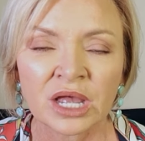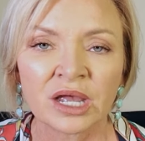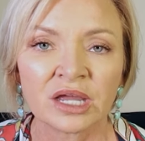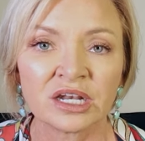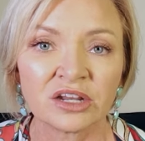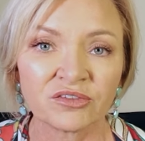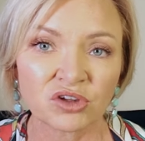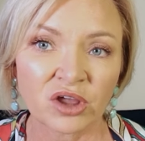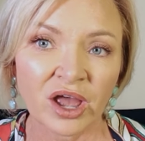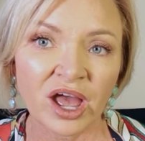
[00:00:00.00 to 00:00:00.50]

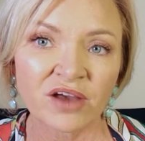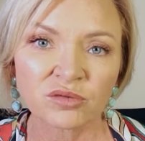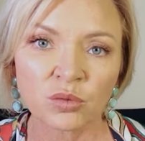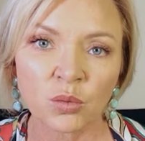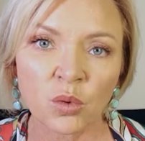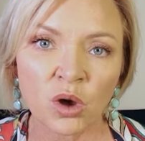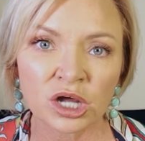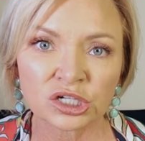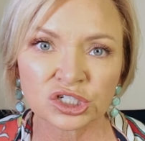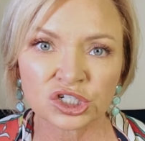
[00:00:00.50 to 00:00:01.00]
And if you haven't
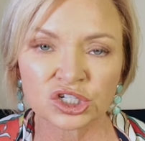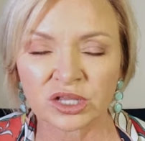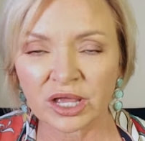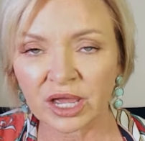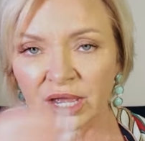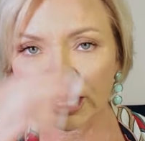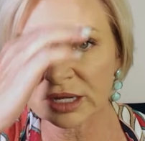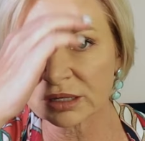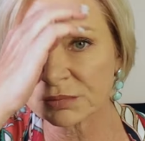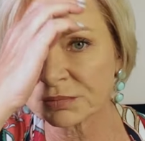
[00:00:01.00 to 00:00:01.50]
watched
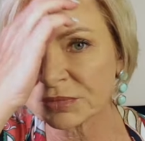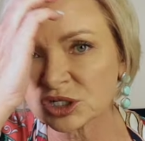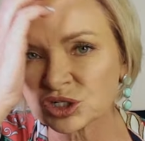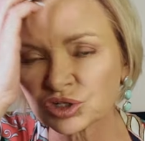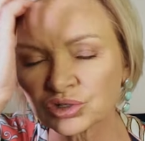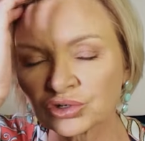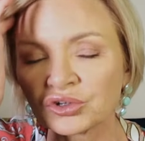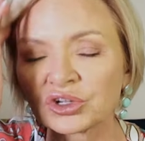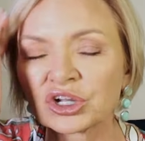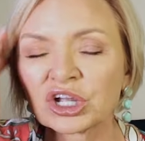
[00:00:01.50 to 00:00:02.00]
that, be
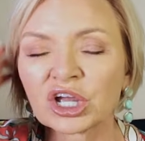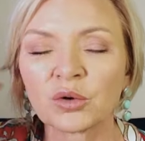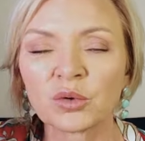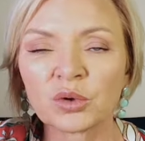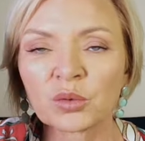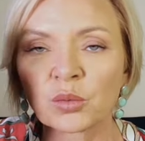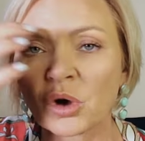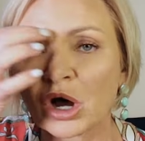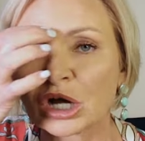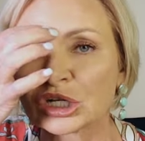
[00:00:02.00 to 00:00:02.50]
sure to go
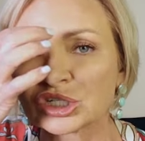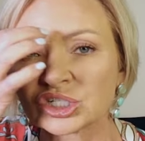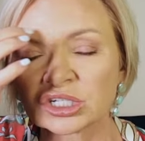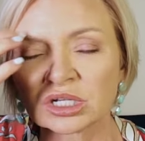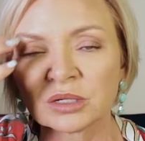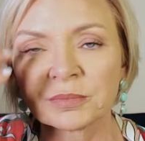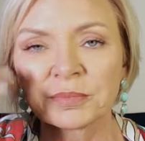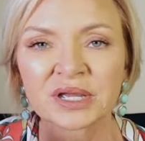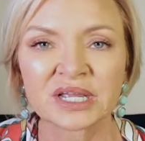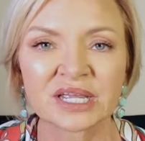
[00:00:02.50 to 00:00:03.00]
and watch
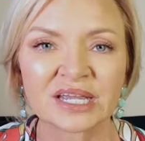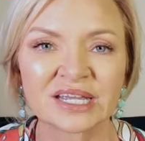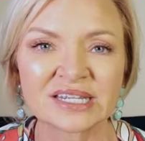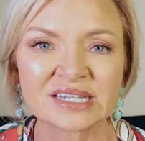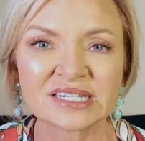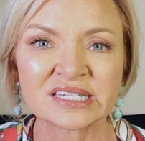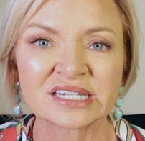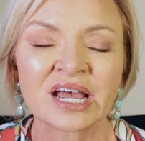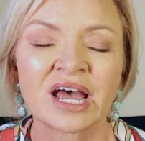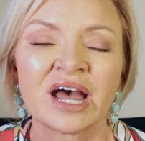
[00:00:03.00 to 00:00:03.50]
it
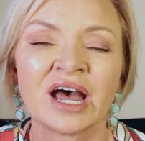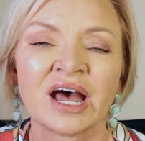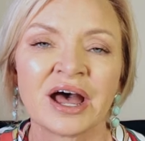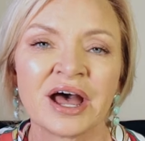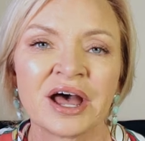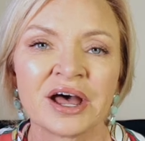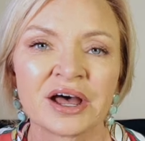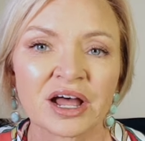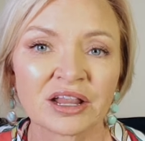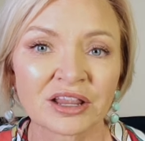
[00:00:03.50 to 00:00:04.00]
because
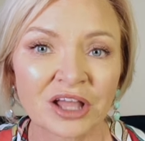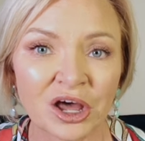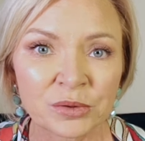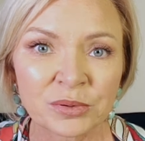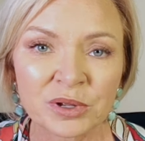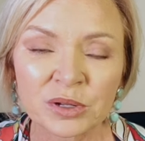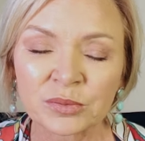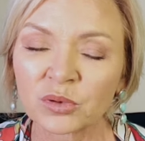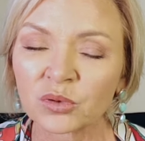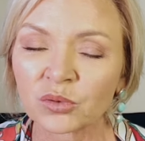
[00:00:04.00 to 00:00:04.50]
uh, a lot
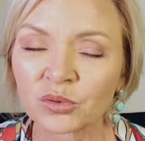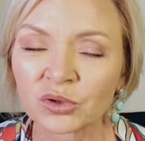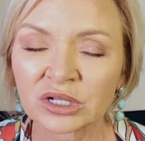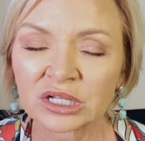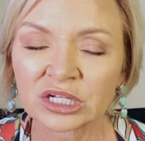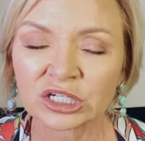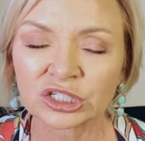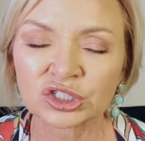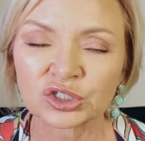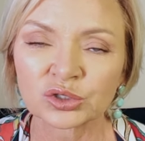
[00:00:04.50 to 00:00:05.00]
of people
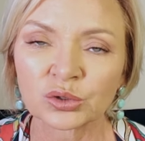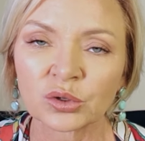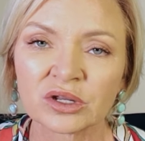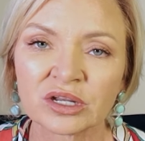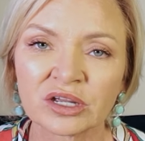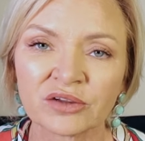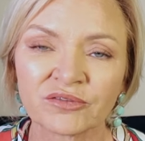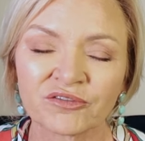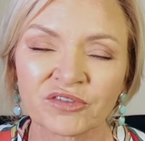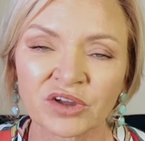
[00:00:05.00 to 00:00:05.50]
really
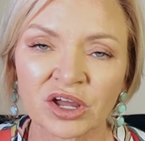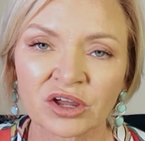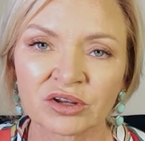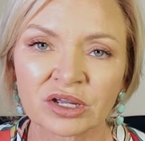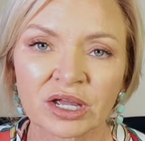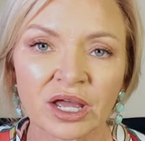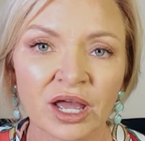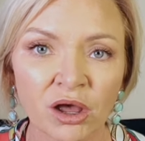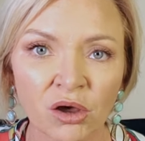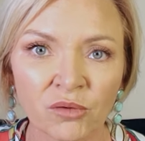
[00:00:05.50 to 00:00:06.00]
enjoyed it and found
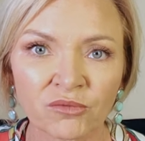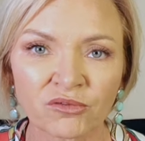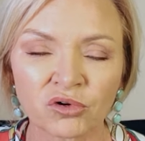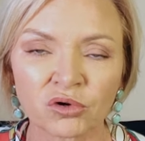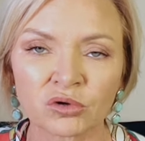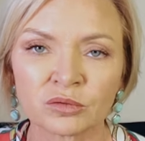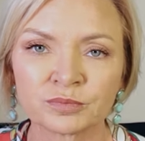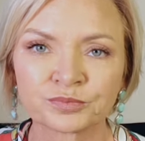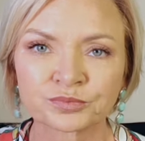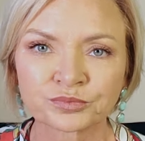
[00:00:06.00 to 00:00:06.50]
it
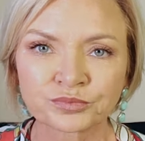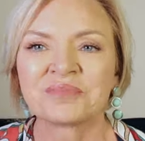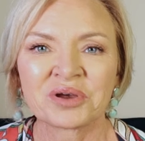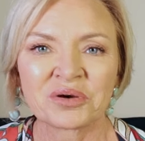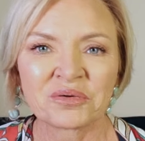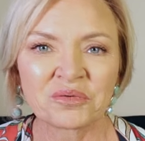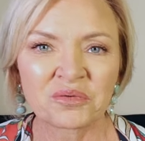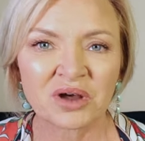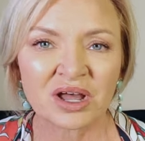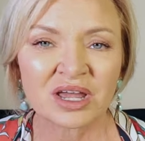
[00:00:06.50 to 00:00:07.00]
helpful.
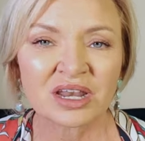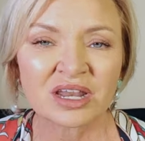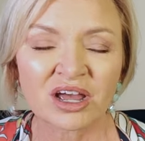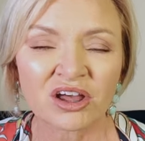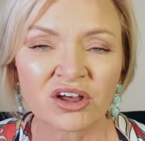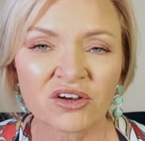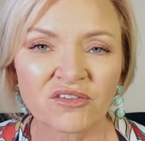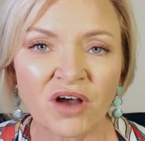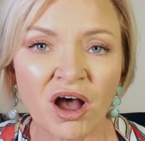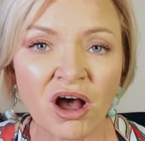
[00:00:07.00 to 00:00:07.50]
But one
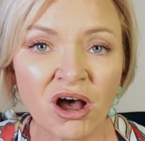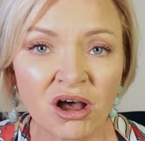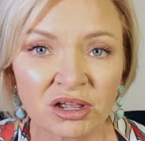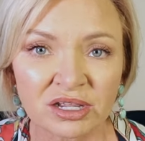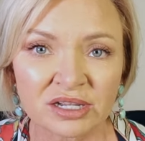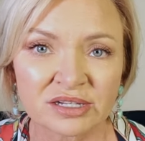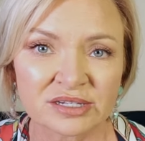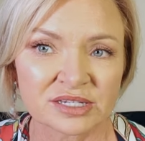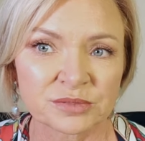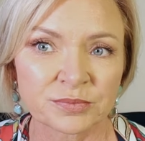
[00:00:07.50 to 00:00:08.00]
of
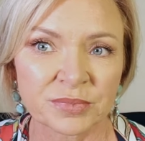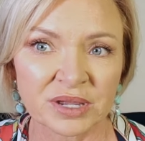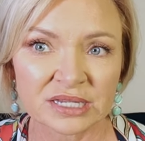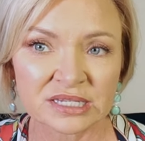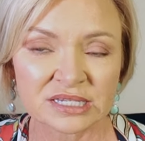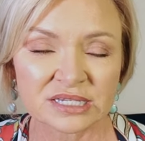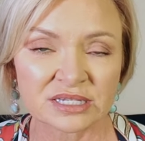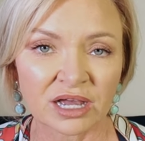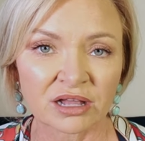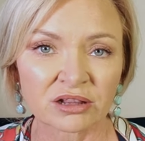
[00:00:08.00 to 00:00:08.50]
August's
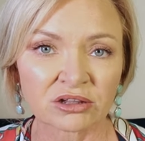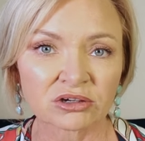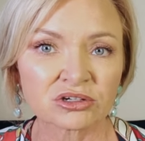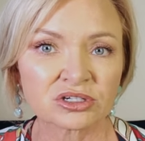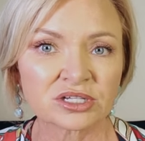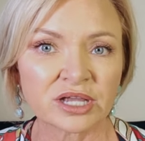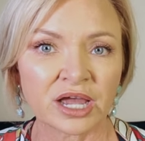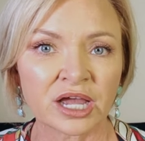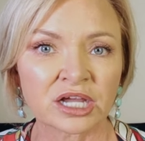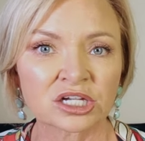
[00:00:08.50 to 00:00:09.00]

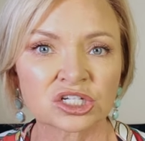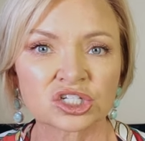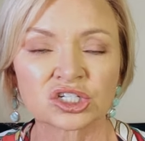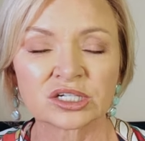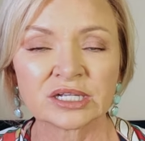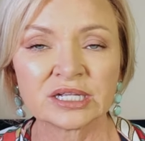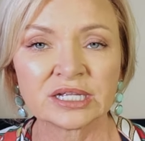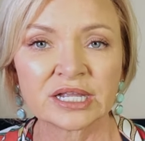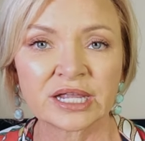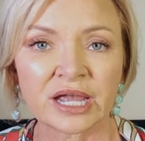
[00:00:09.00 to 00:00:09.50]
bestsellers
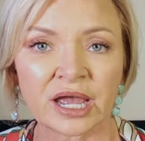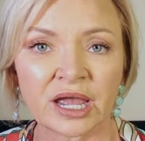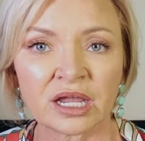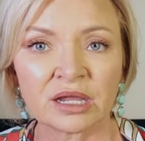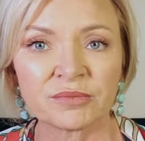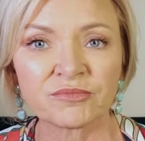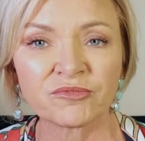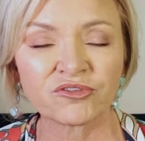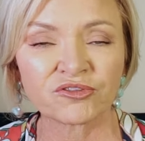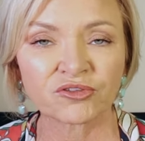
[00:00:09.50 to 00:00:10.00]
actually
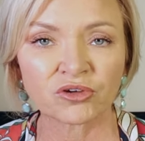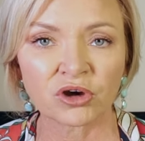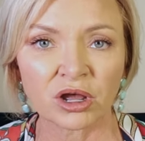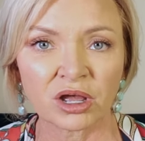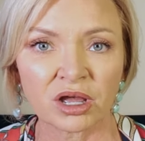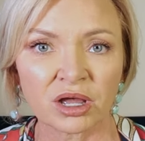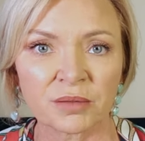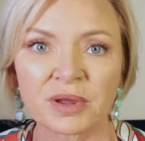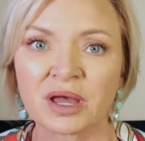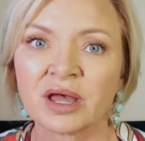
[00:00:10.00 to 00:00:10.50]
came
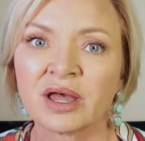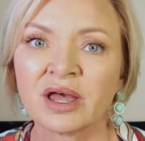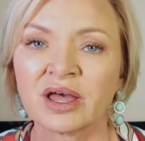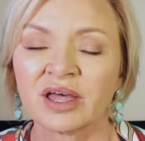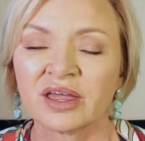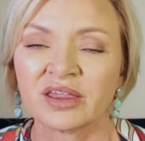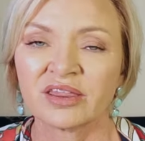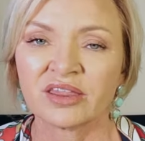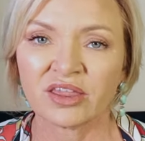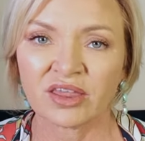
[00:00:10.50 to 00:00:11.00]
from
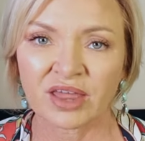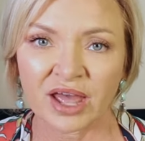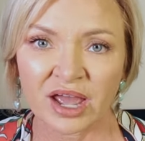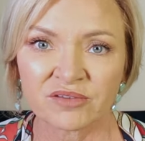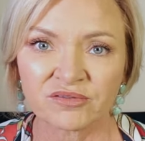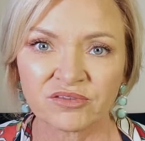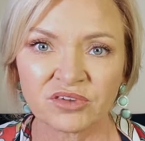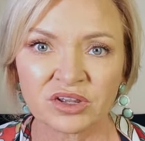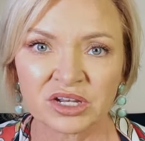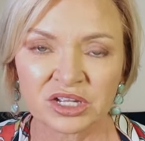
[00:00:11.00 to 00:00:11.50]

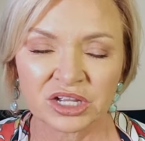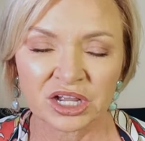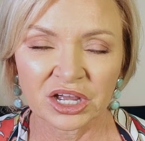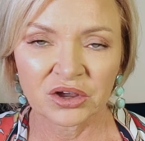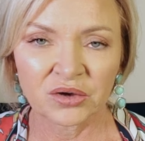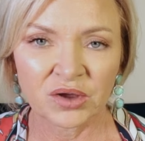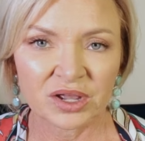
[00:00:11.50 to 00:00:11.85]
that video.